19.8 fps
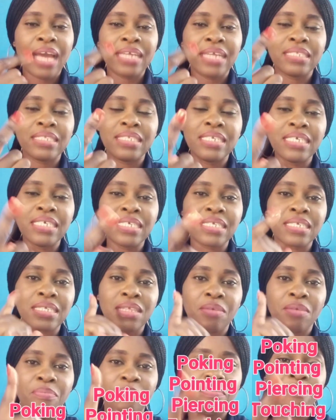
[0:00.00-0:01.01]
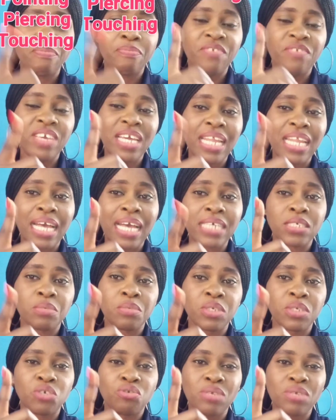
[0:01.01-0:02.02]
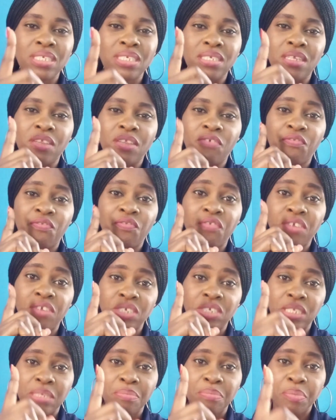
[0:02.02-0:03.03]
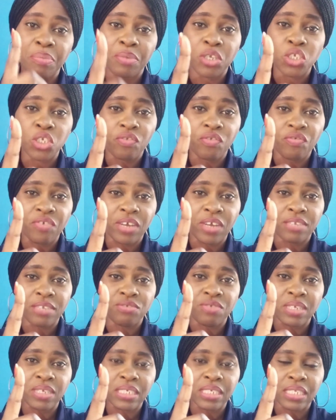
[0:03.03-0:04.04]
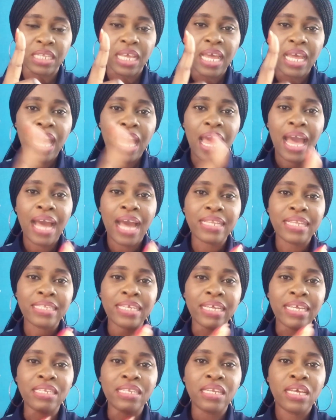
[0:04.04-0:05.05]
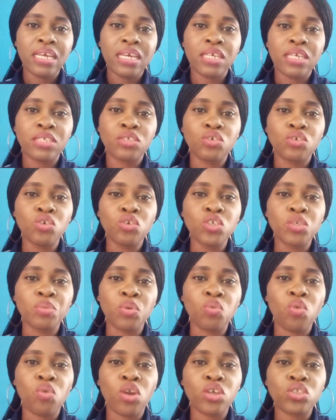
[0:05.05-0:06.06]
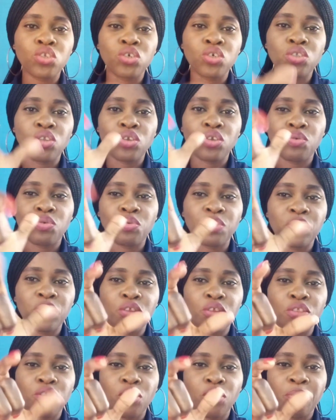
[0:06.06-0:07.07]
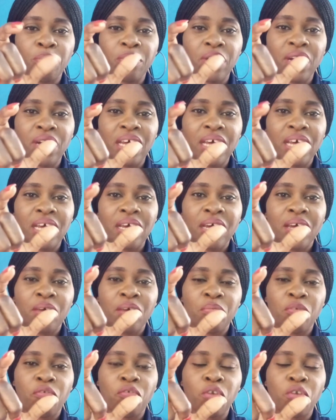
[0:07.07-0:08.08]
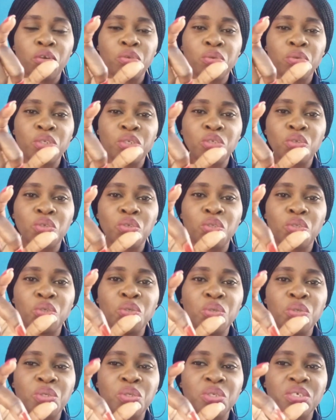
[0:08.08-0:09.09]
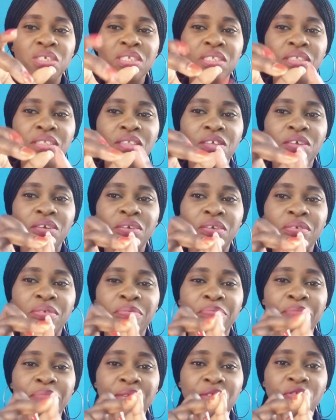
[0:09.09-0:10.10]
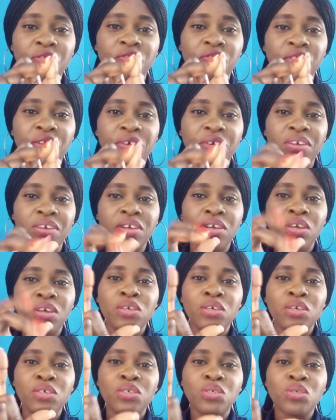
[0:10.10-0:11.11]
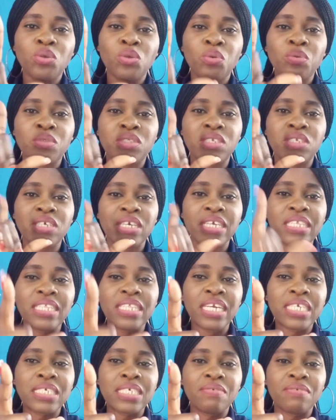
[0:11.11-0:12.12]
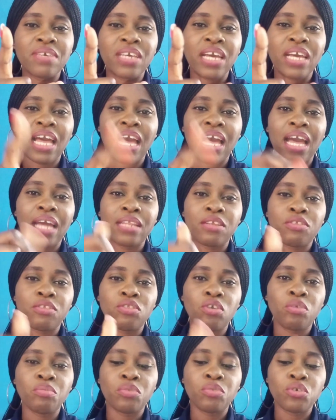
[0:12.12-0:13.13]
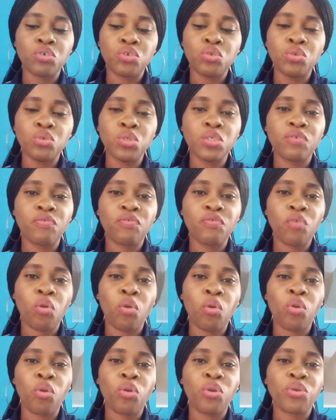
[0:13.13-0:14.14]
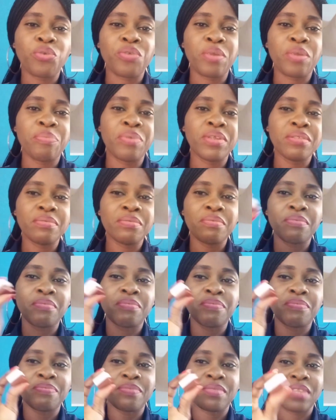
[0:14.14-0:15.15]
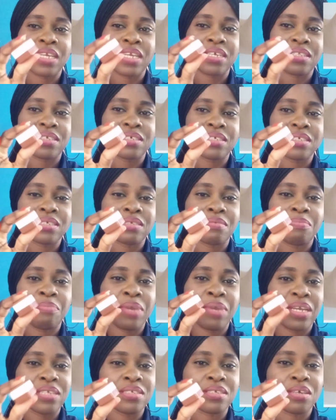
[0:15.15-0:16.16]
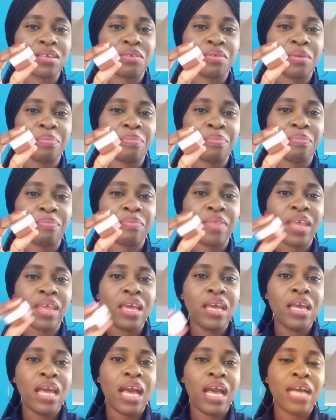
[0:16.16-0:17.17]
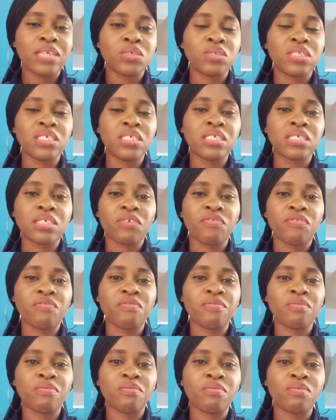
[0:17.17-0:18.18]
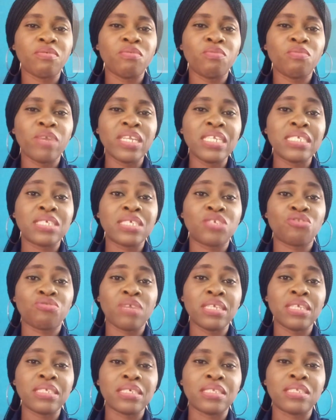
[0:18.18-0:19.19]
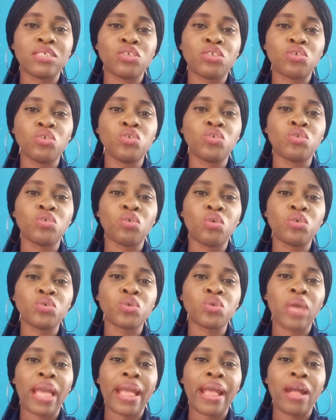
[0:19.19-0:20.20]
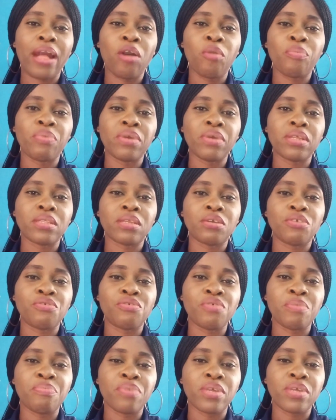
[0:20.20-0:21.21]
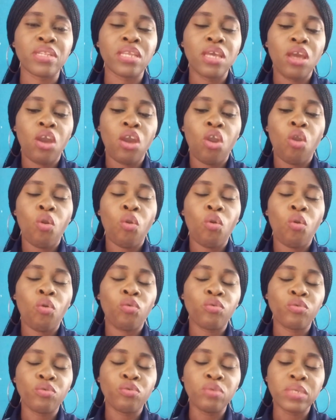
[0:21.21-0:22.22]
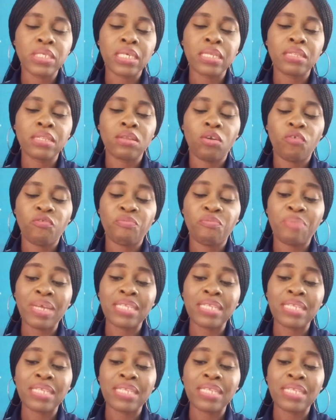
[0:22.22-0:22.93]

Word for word: and this is the finger that has to be strengthened first in preparation for handwriting, and then it's going to be worked on with the thumb before you introduce the middle finger. So the index finger and the thumb are used for gripping, like this pincer grip, and so this is the when it's strengthened, it's going to also help in the gripping using of